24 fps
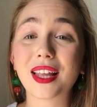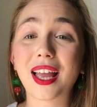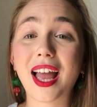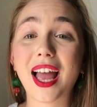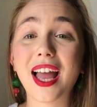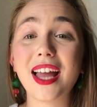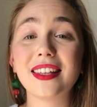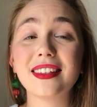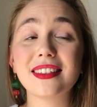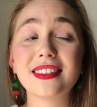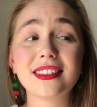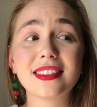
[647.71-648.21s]

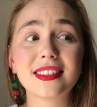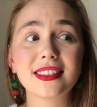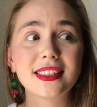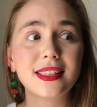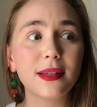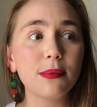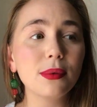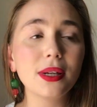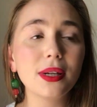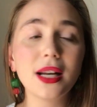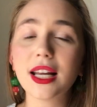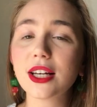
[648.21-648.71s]
And
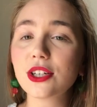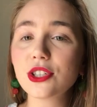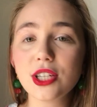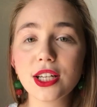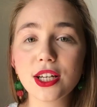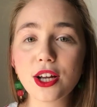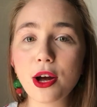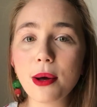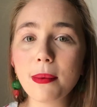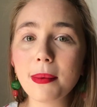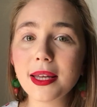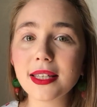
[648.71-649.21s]
someone actually
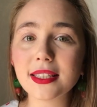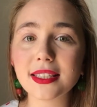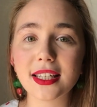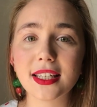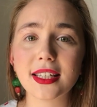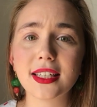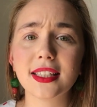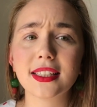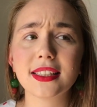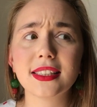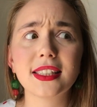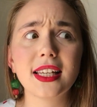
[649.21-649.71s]
commented
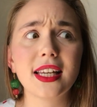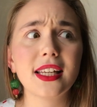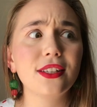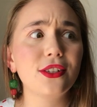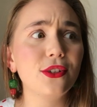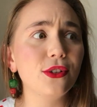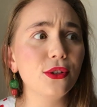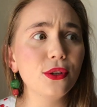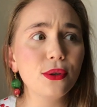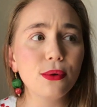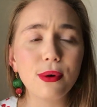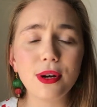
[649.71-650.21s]
and said,
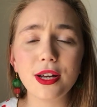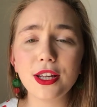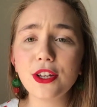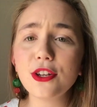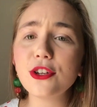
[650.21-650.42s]
you know what,